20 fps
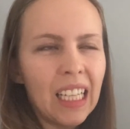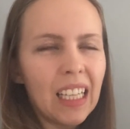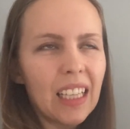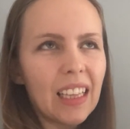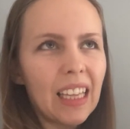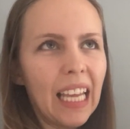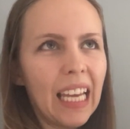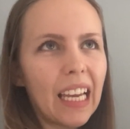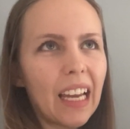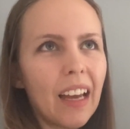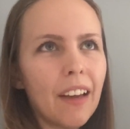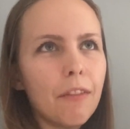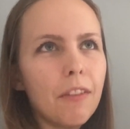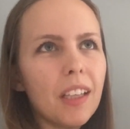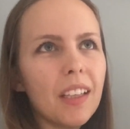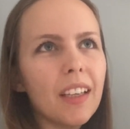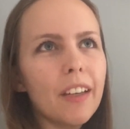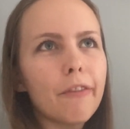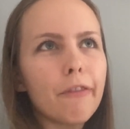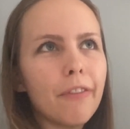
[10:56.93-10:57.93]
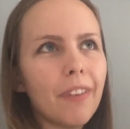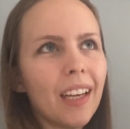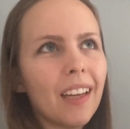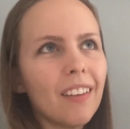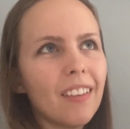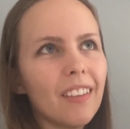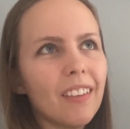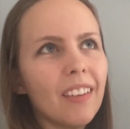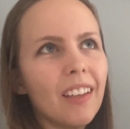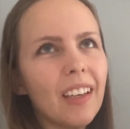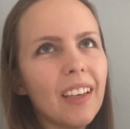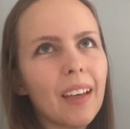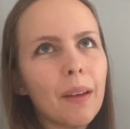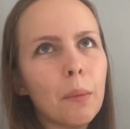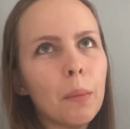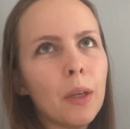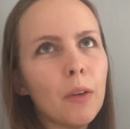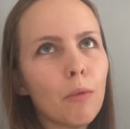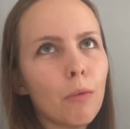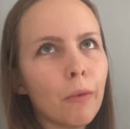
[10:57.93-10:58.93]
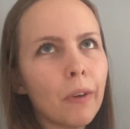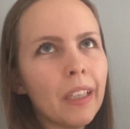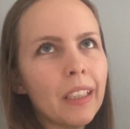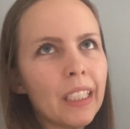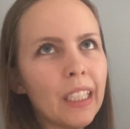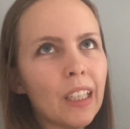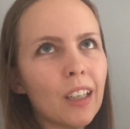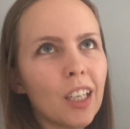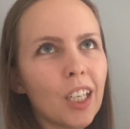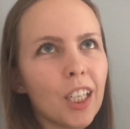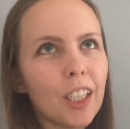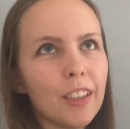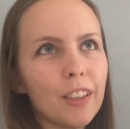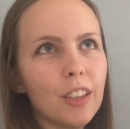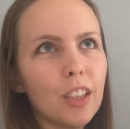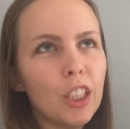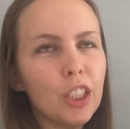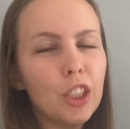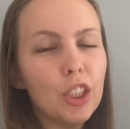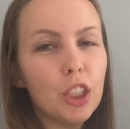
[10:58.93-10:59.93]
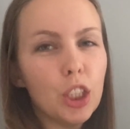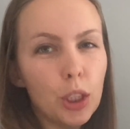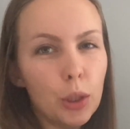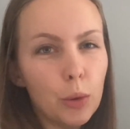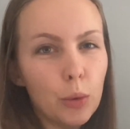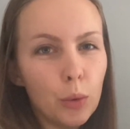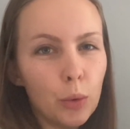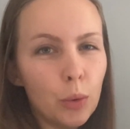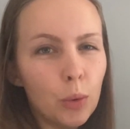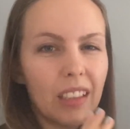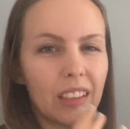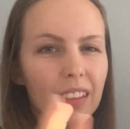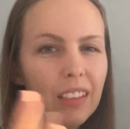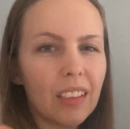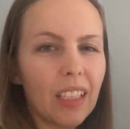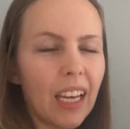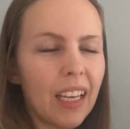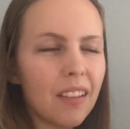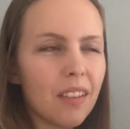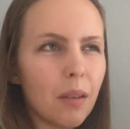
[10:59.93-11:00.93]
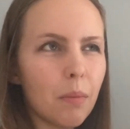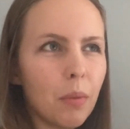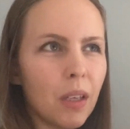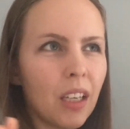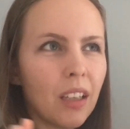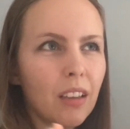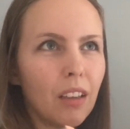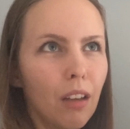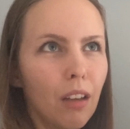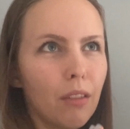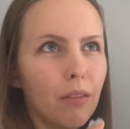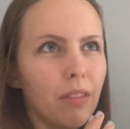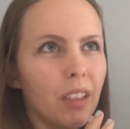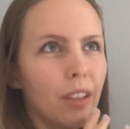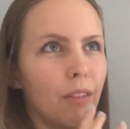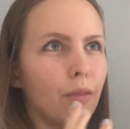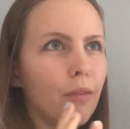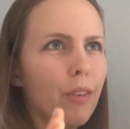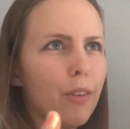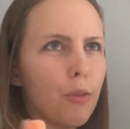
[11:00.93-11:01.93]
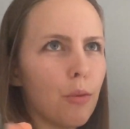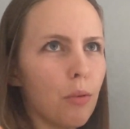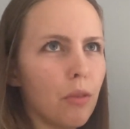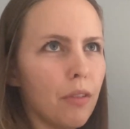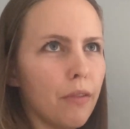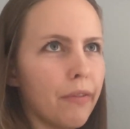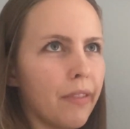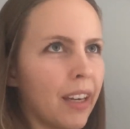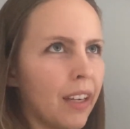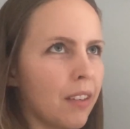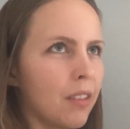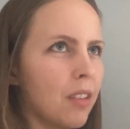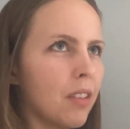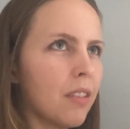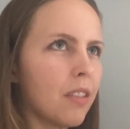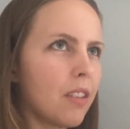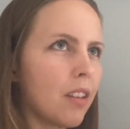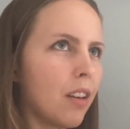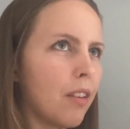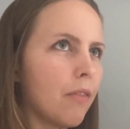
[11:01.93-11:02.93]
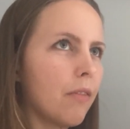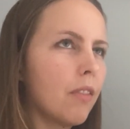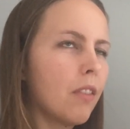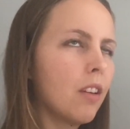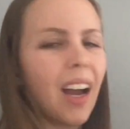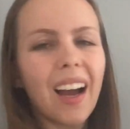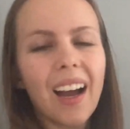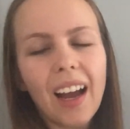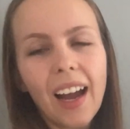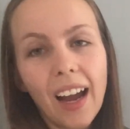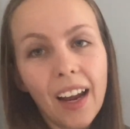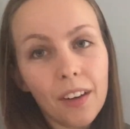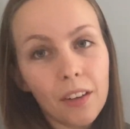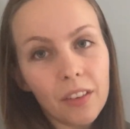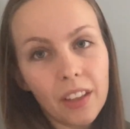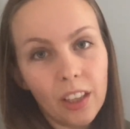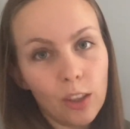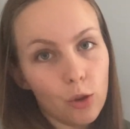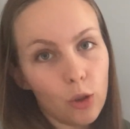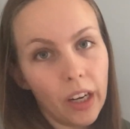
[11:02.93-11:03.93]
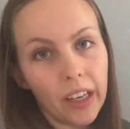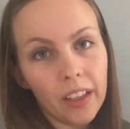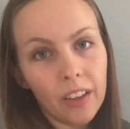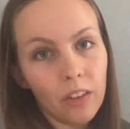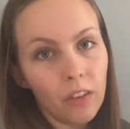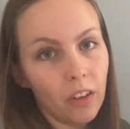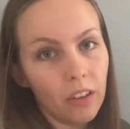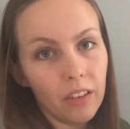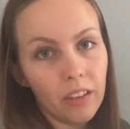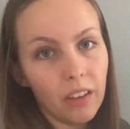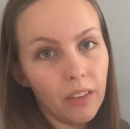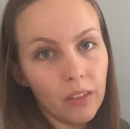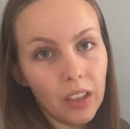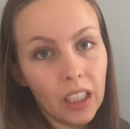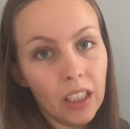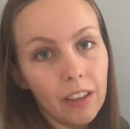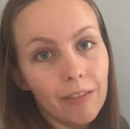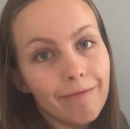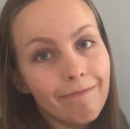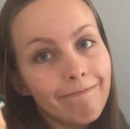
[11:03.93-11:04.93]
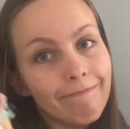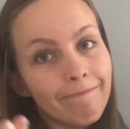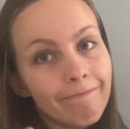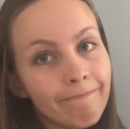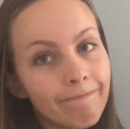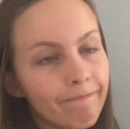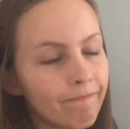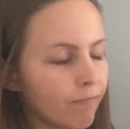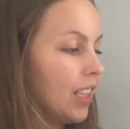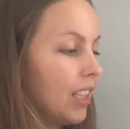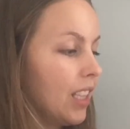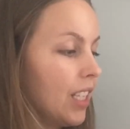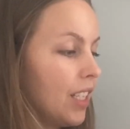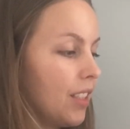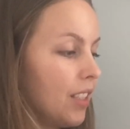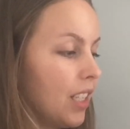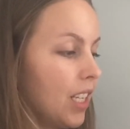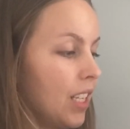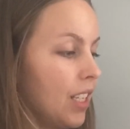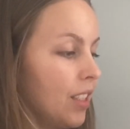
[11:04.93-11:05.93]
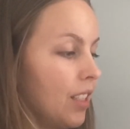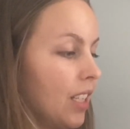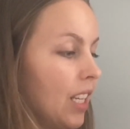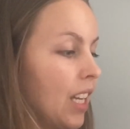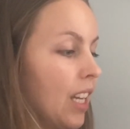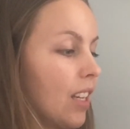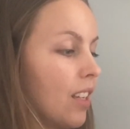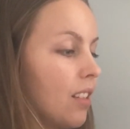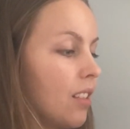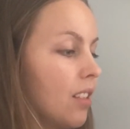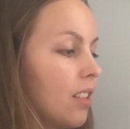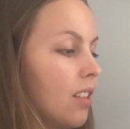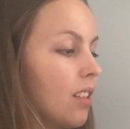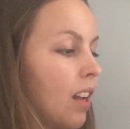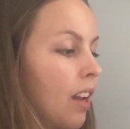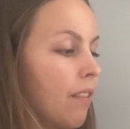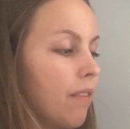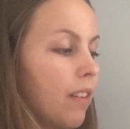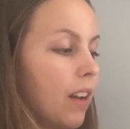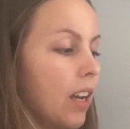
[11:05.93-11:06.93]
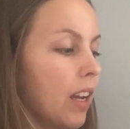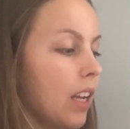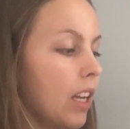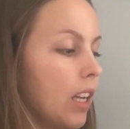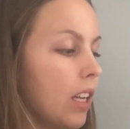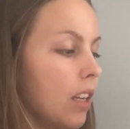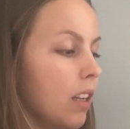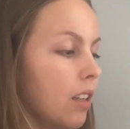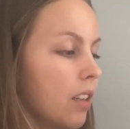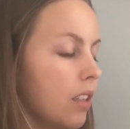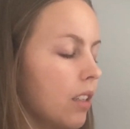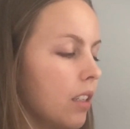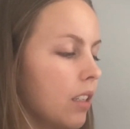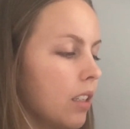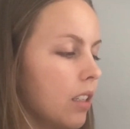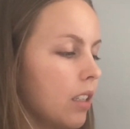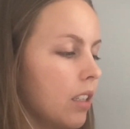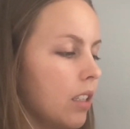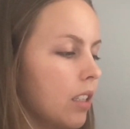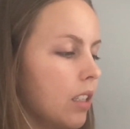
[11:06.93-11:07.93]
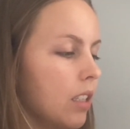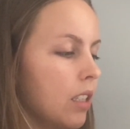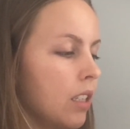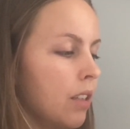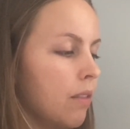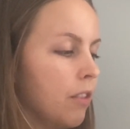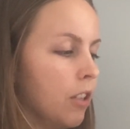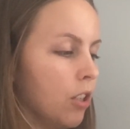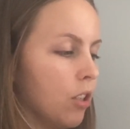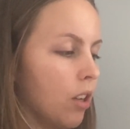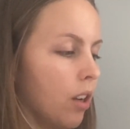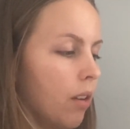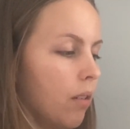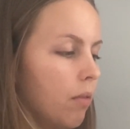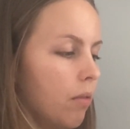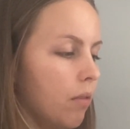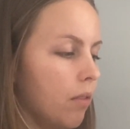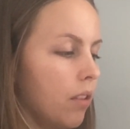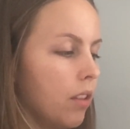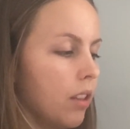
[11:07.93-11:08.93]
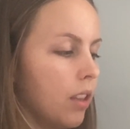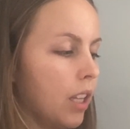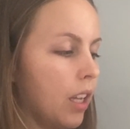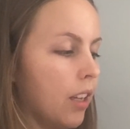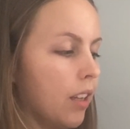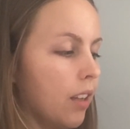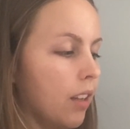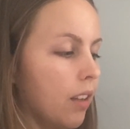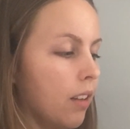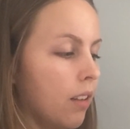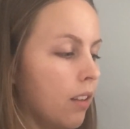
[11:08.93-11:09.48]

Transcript: like, I feel like fantasy can be really hard to do. It ends up being a of like visual effects and stuff. I don't like dragons on TV. This is like a sci-fi TV show that